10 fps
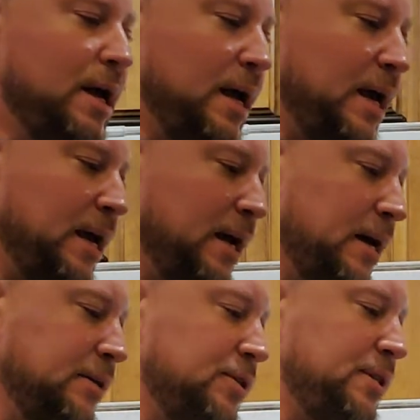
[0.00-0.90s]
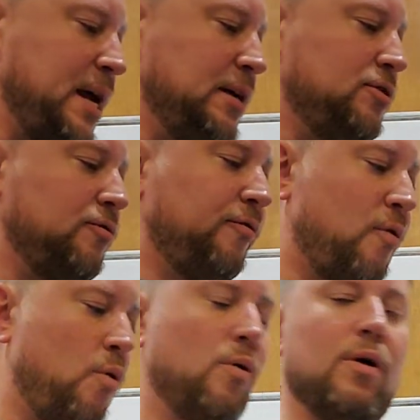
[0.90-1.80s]
a stage
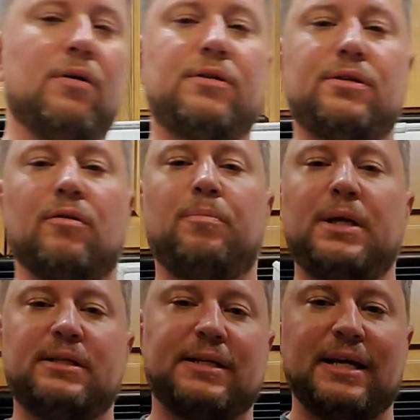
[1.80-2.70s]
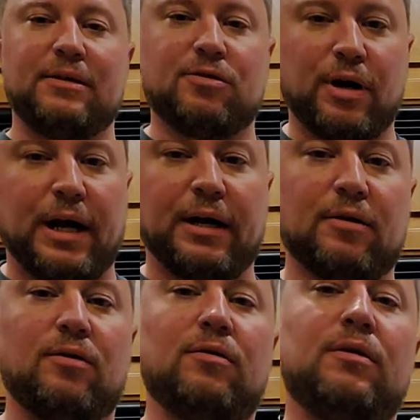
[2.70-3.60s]
4 Sierpinski
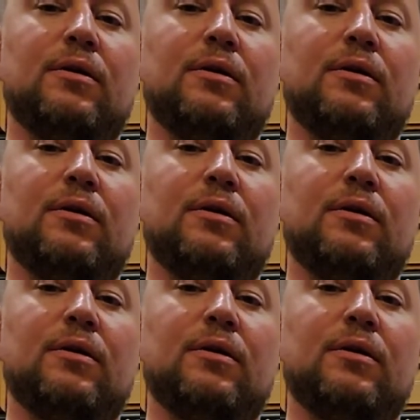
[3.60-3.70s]
triangle.